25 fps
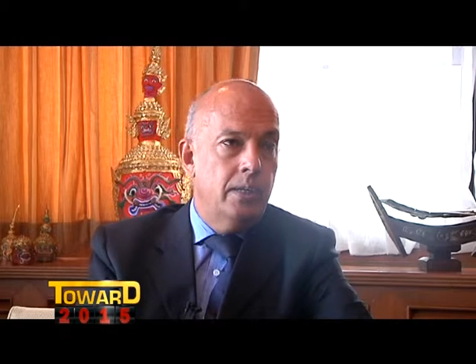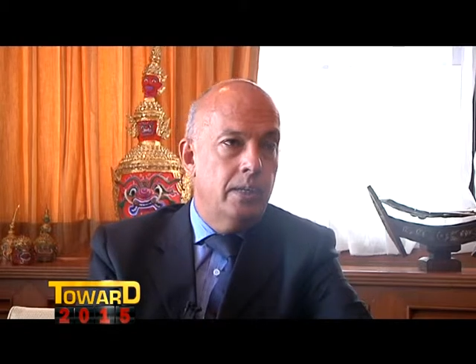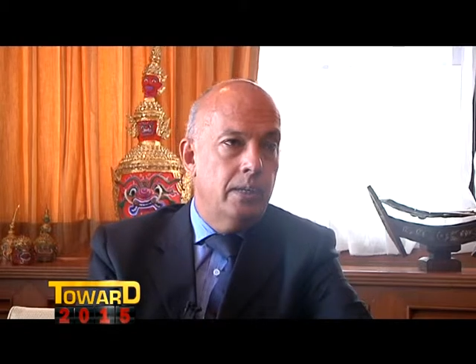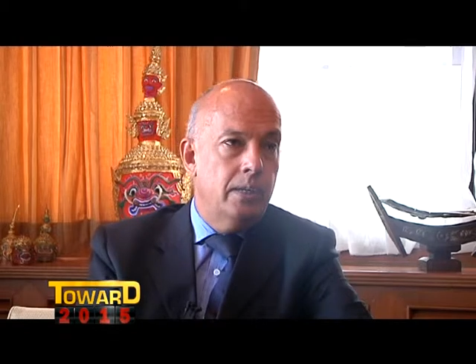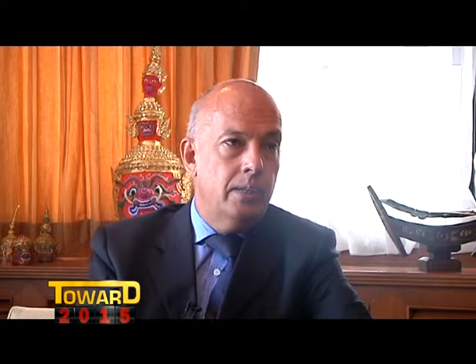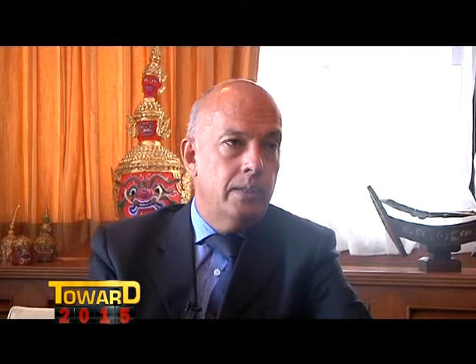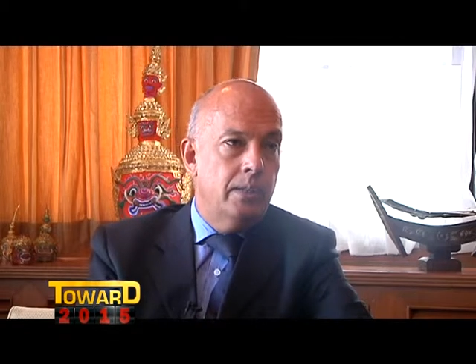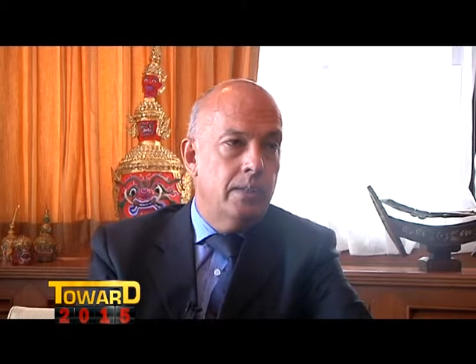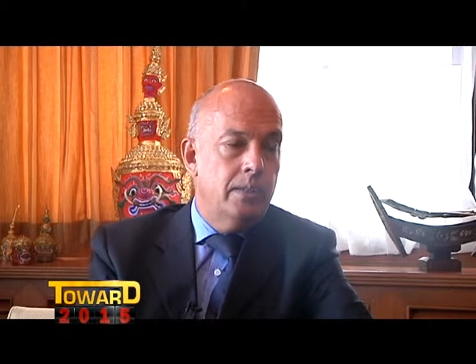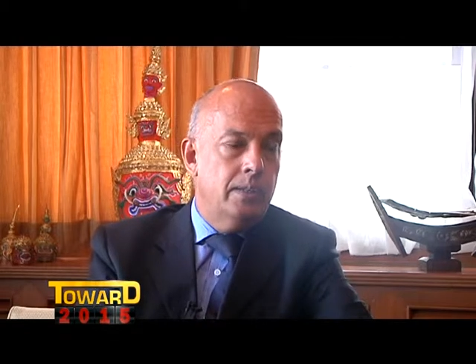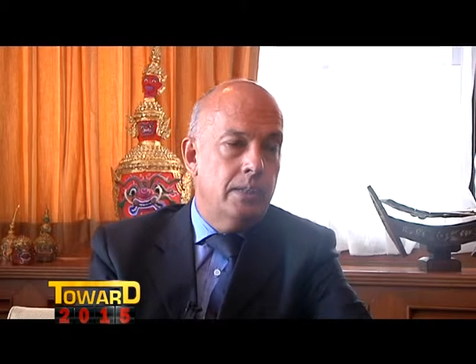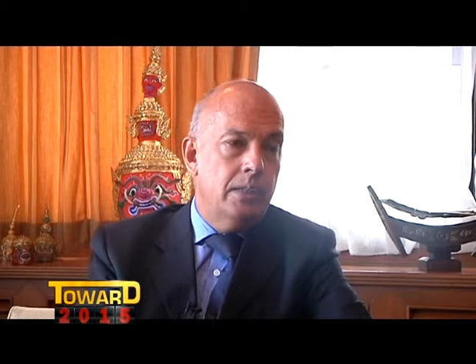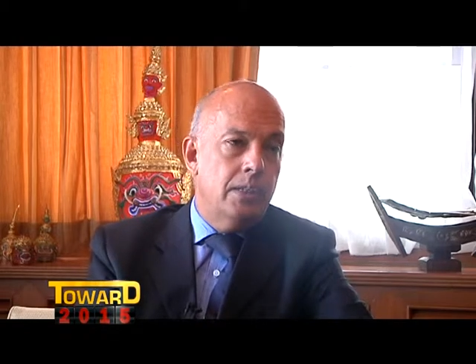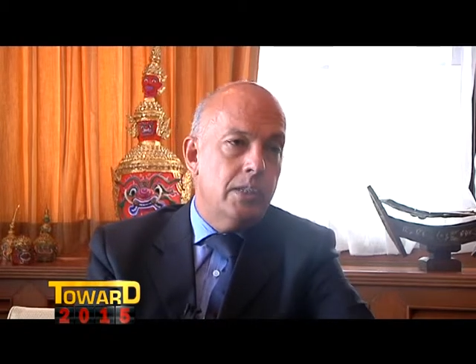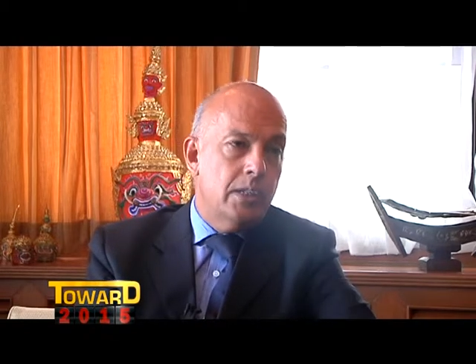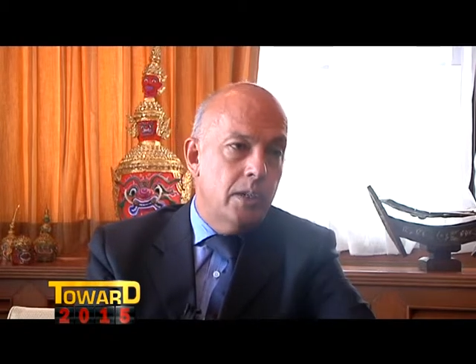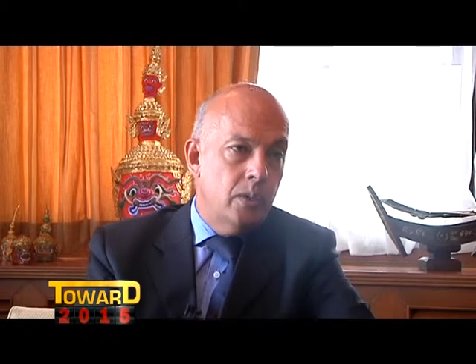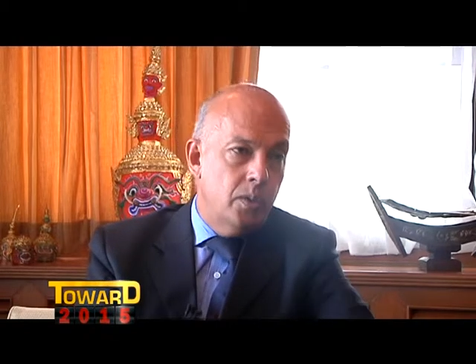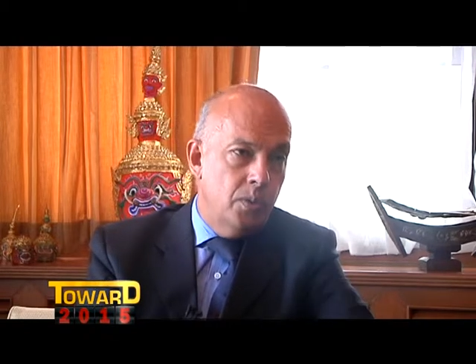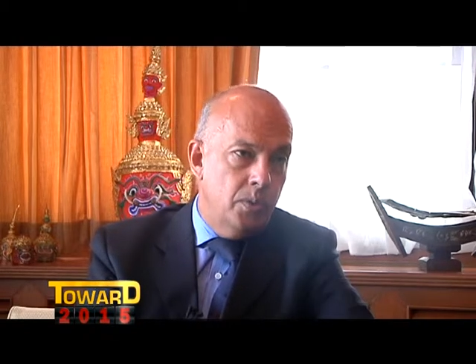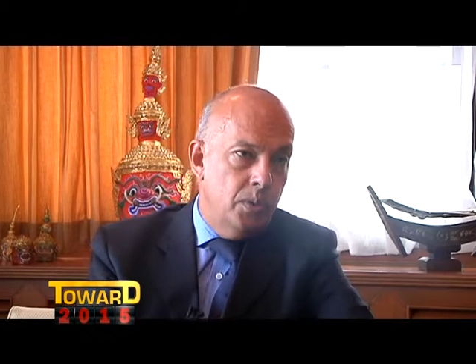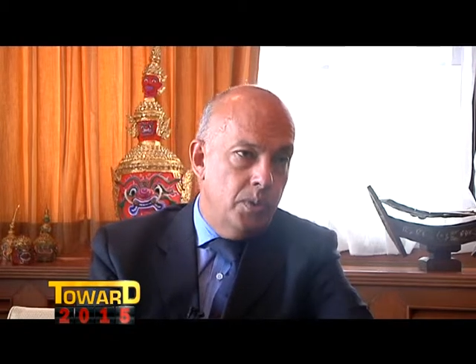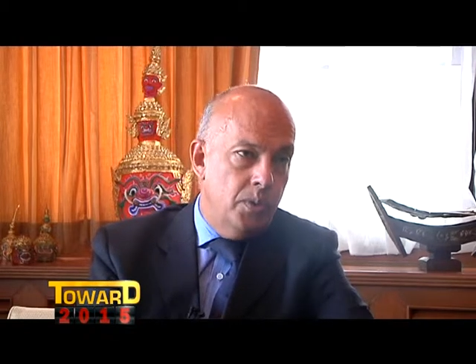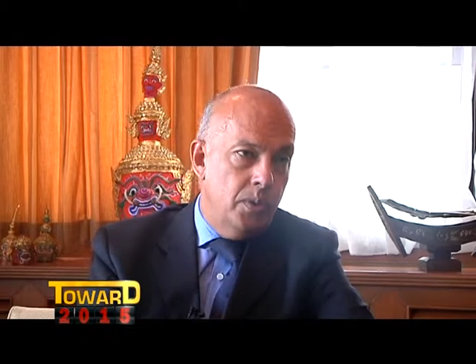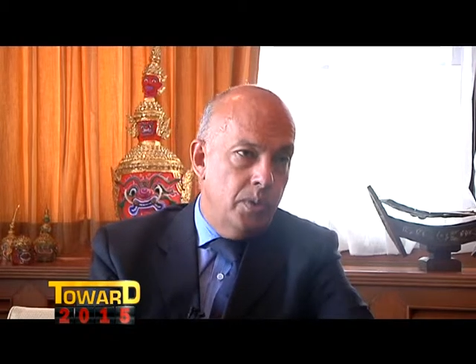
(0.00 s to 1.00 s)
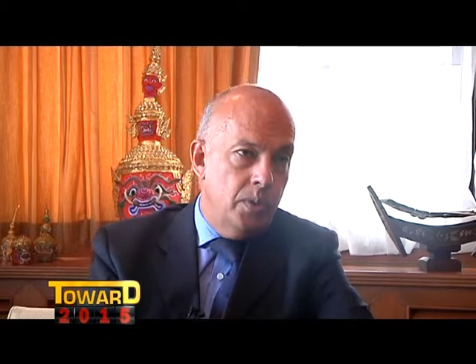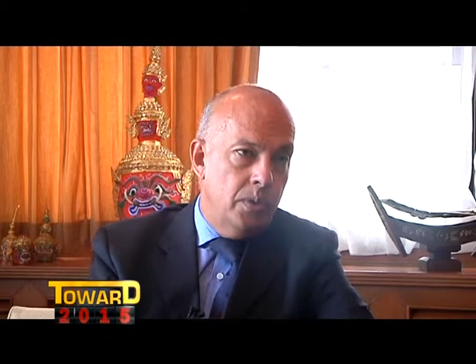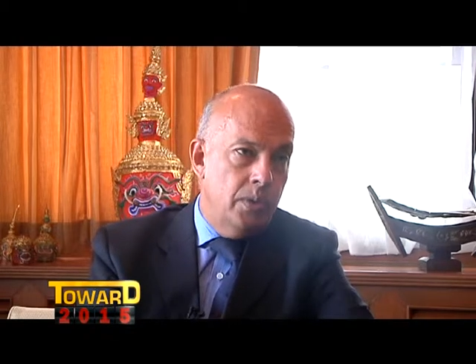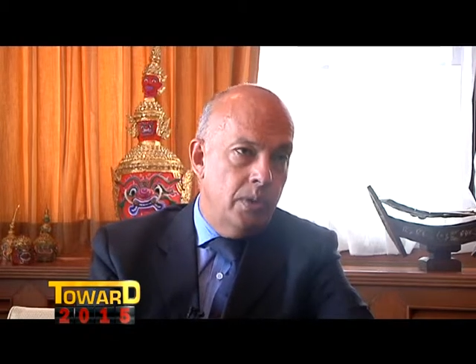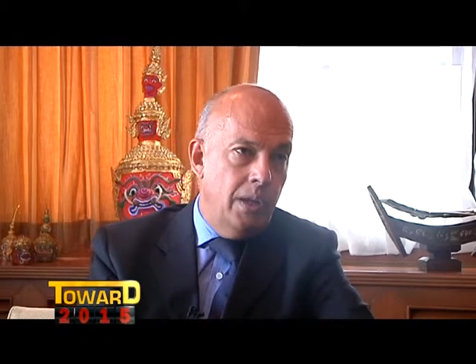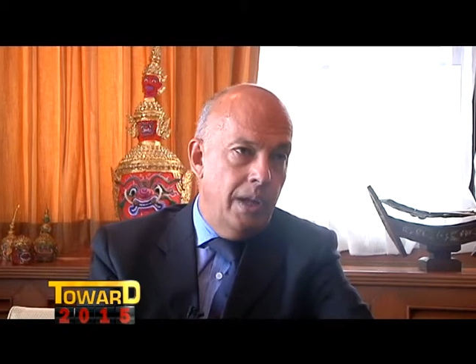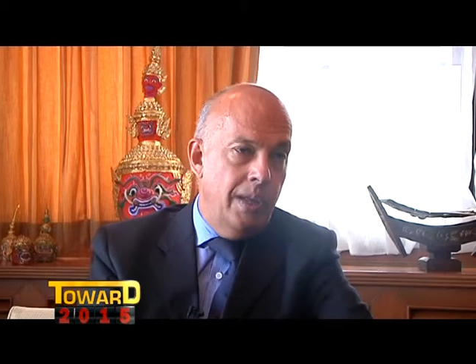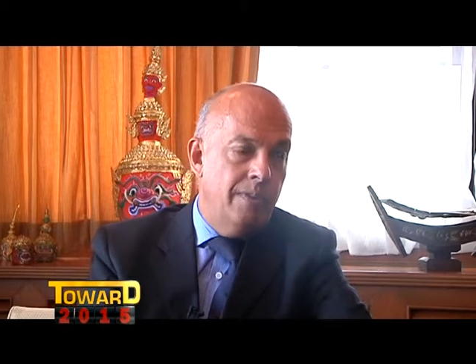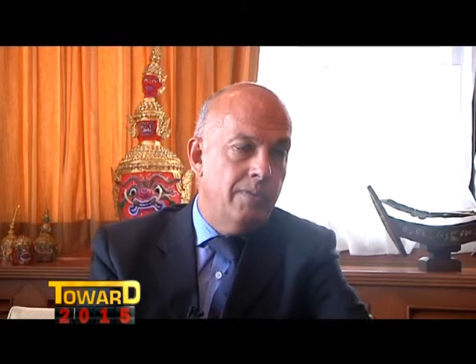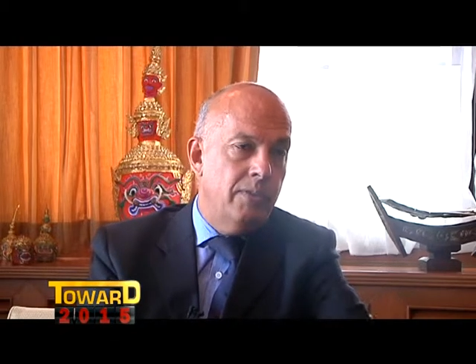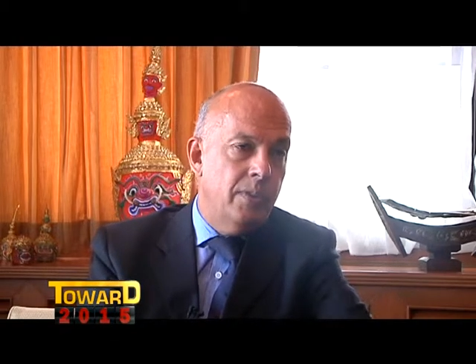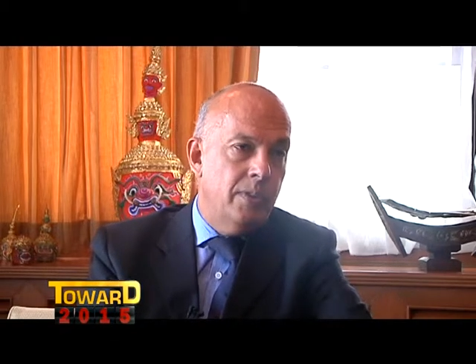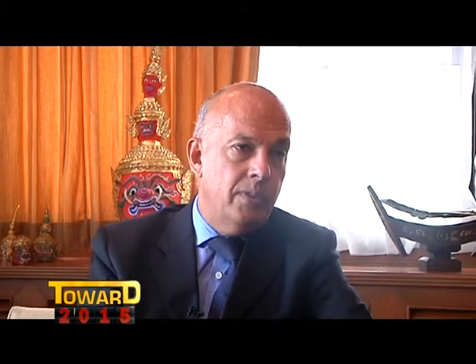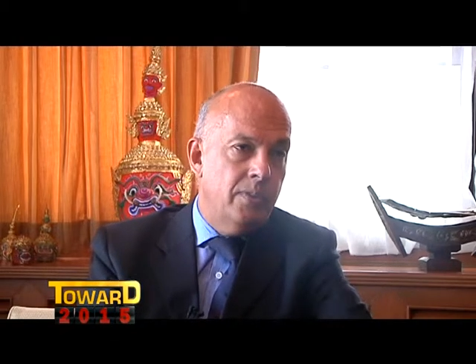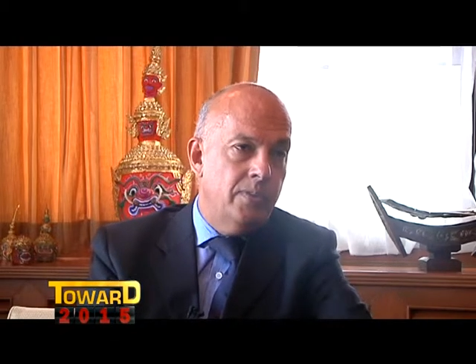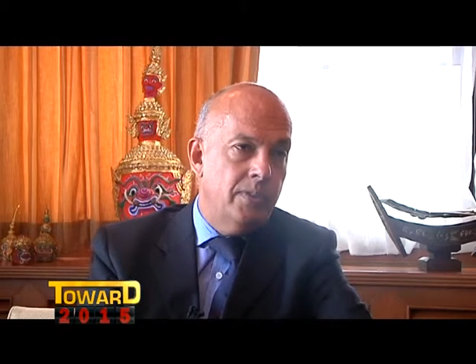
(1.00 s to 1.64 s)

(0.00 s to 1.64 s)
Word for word: uh, such a good level